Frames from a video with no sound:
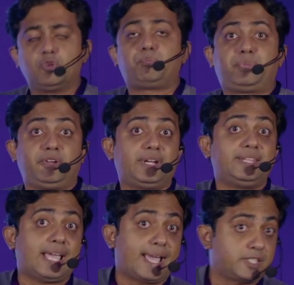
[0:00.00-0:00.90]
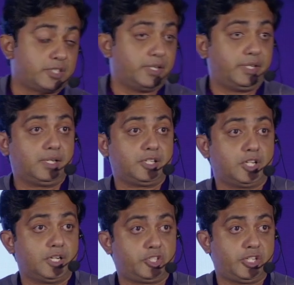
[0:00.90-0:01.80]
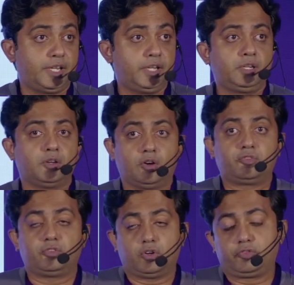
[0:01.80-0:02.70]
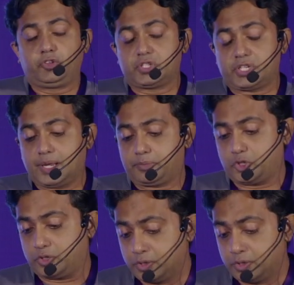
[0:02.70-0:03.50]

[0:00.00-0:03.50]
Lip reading: prevent the accidental sharing of your snapshot.